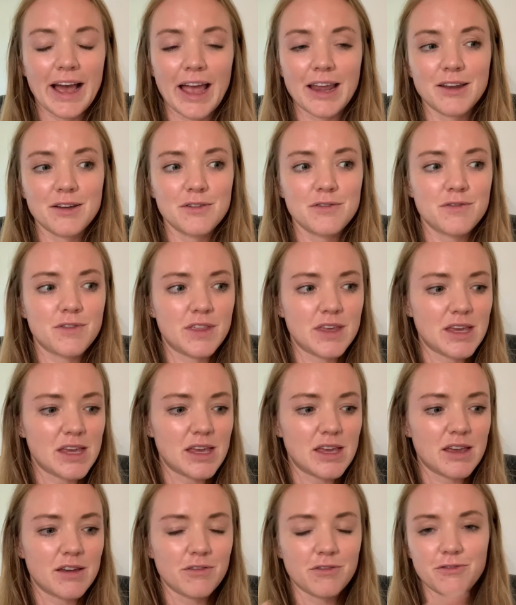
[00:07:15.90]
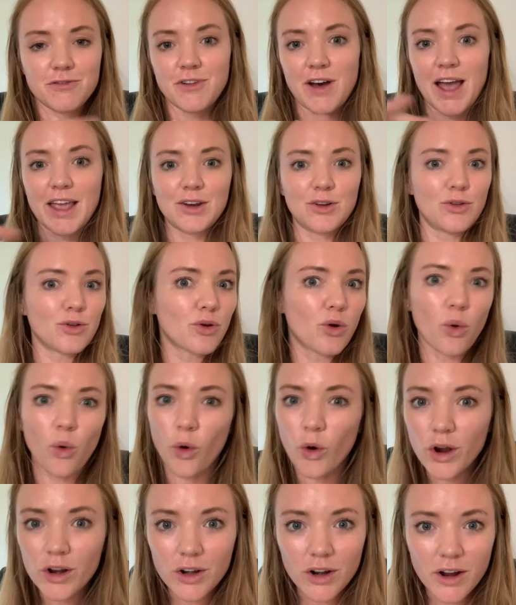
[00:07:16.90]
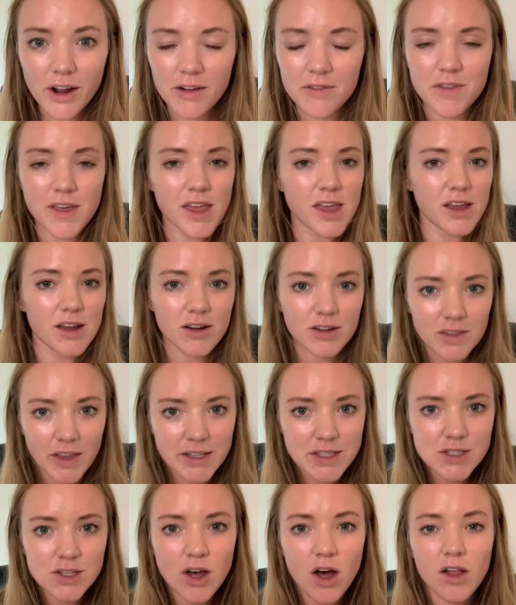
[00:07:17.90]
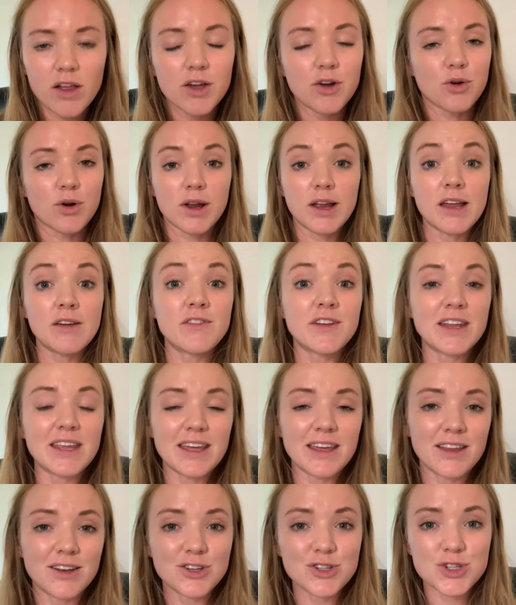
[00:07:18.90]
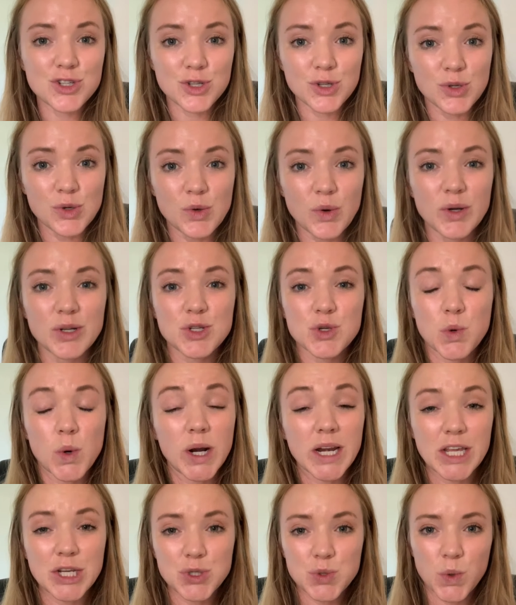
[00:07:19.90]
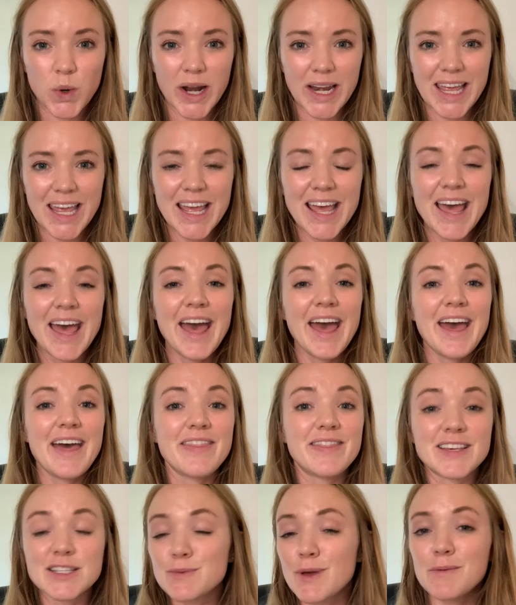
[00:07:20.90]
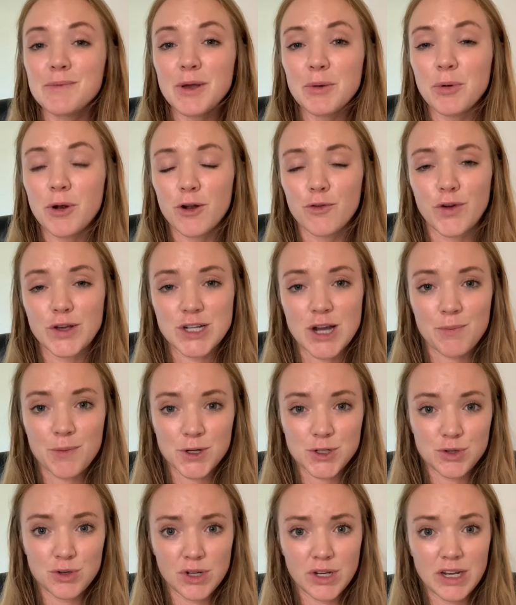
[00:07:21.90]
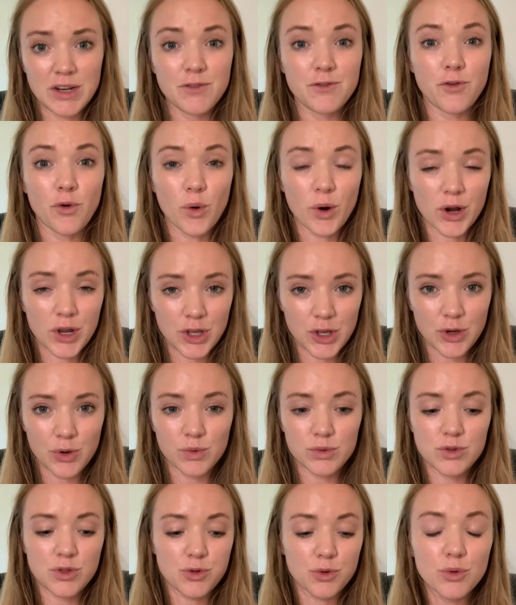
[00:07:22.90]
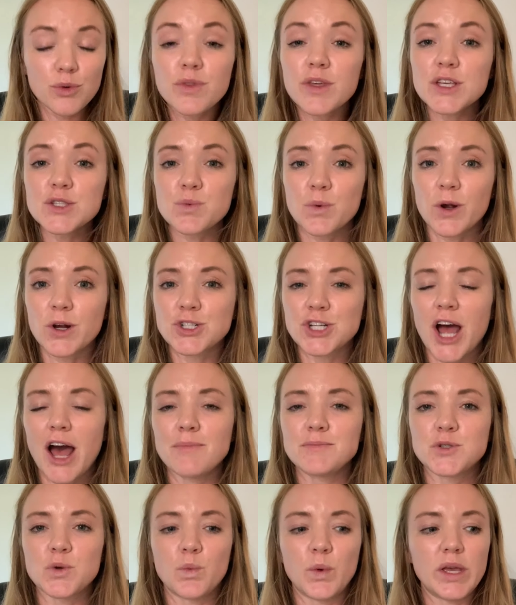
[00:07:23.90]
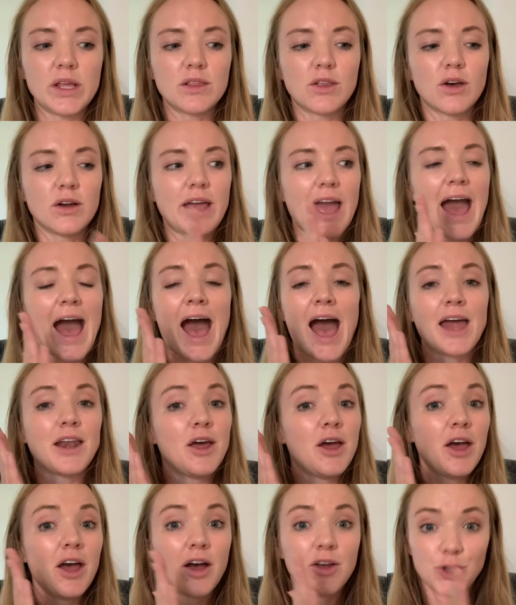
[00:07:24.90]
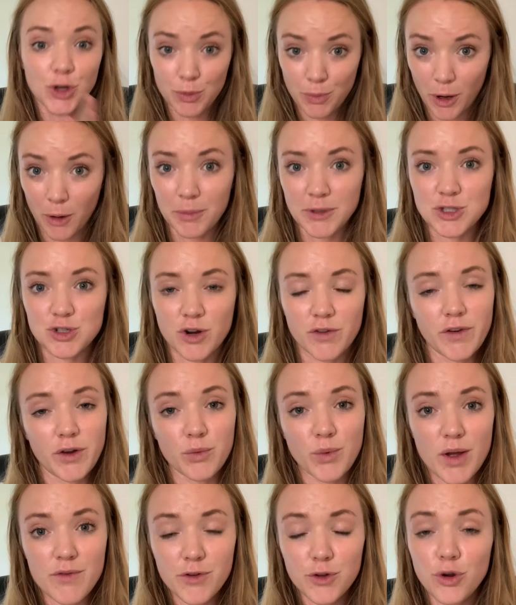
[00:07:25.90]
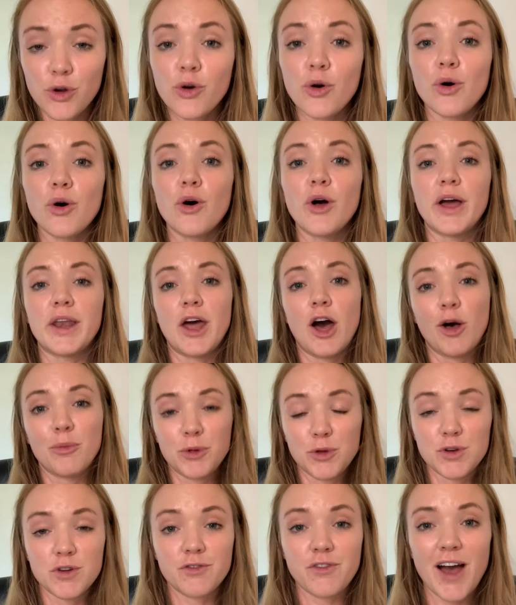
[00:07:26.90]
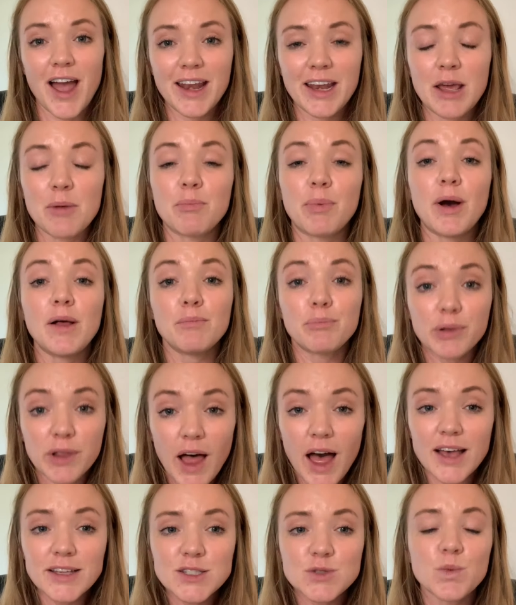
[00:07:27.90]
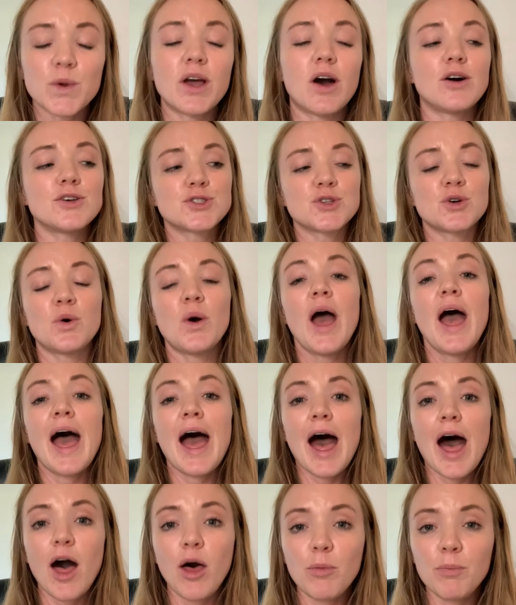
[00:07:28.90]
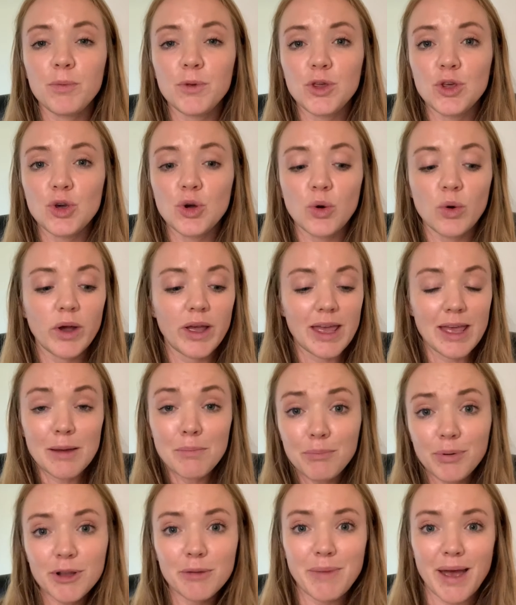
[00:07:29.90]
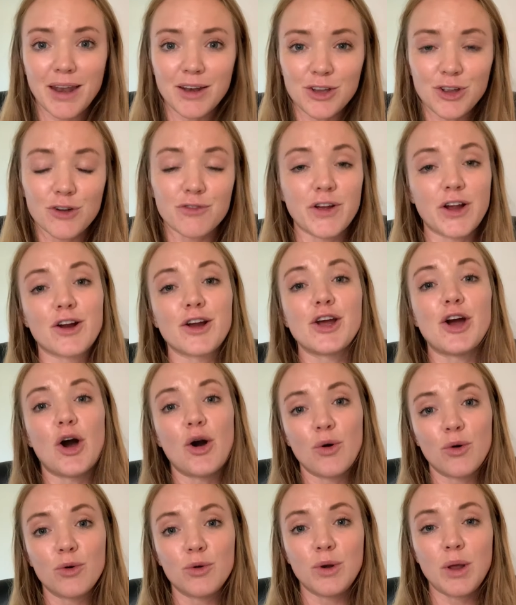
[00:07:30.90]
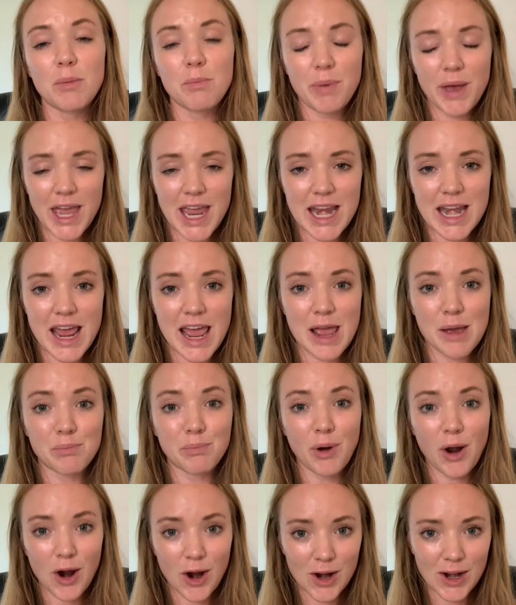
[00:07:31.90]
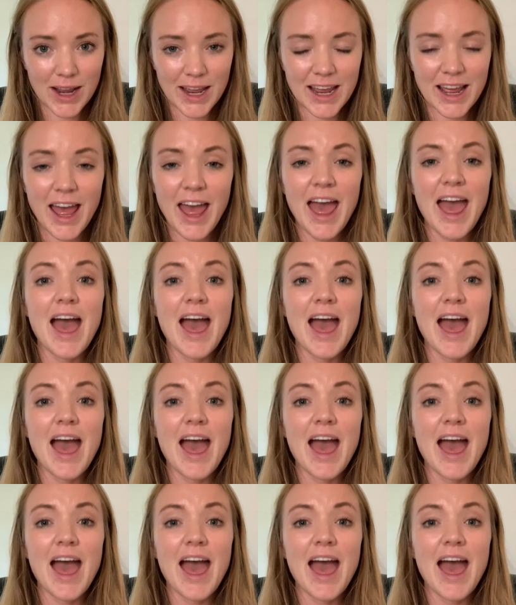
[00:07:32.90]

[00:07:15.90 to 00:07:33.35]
kind of the final quarter of the year, let's call it, or even into 2020, this might be a perfect opportunity for you. Through these workshops, we look at your purpose-driven revenue goal and help you define it, but plus we also help you implement your very own payday party.